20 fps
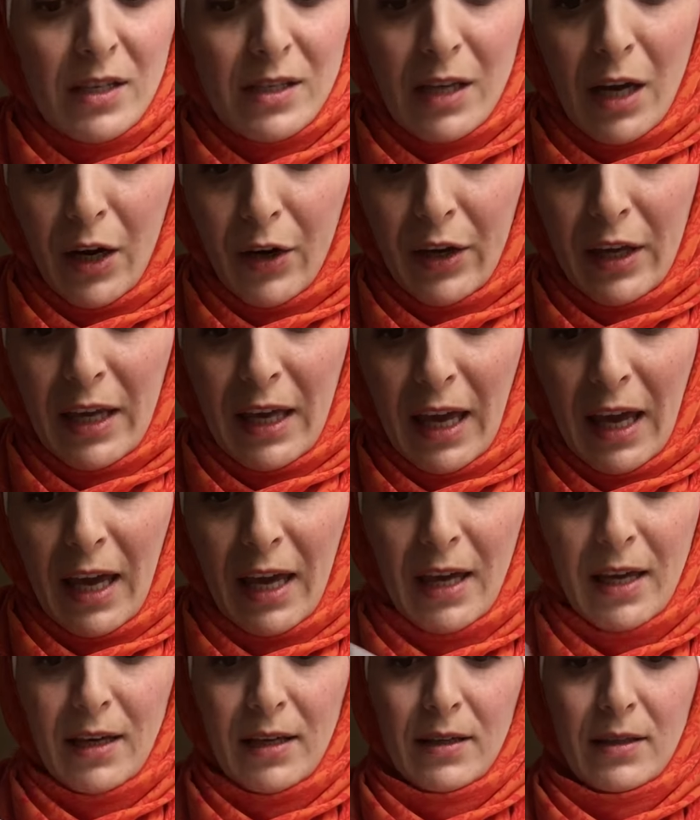Sorry,
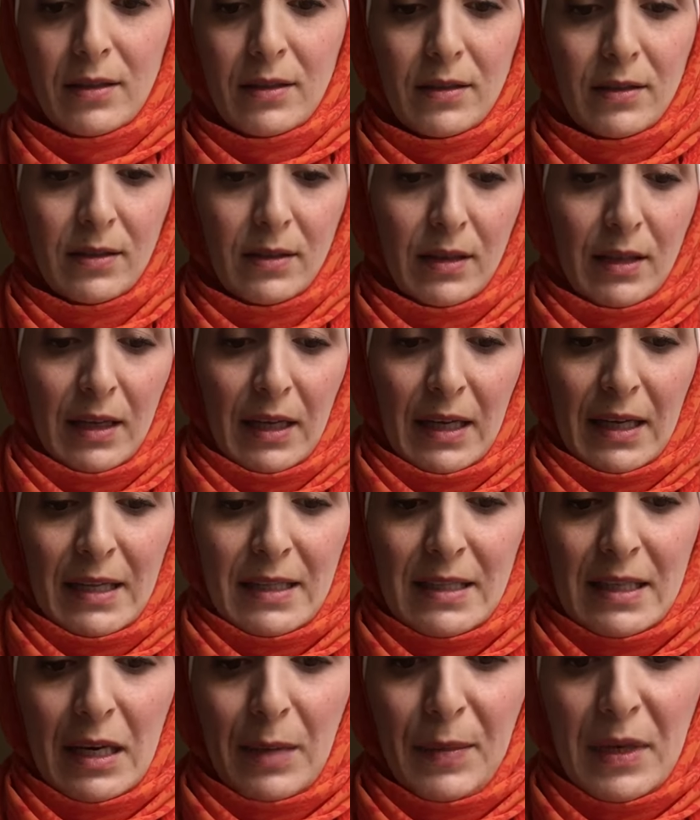cake.
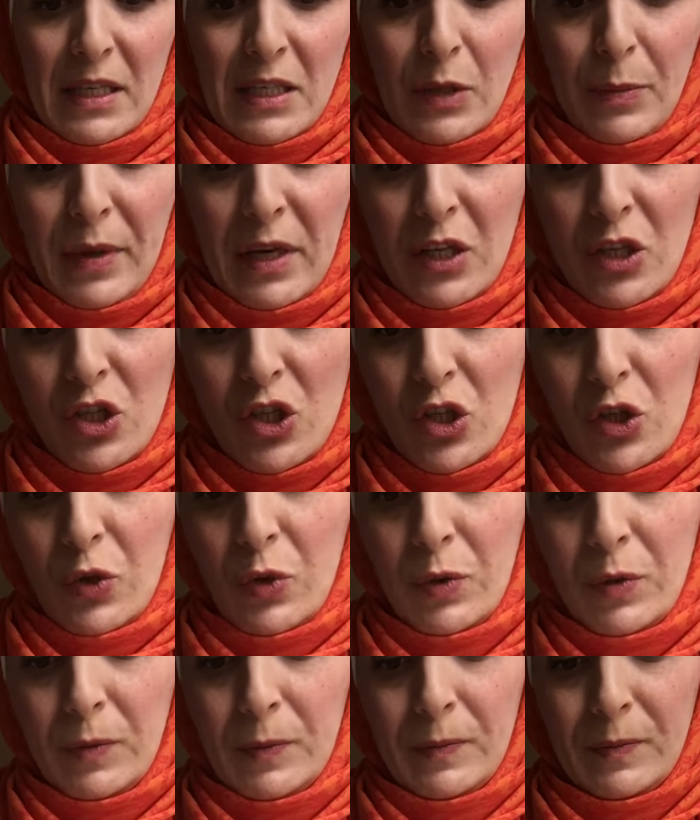Didn't mean to pinch
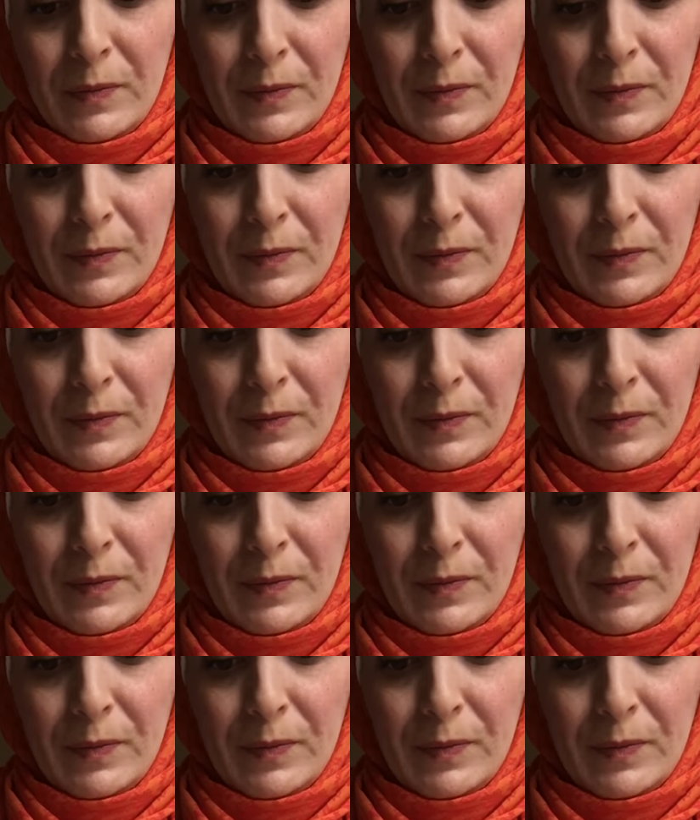you.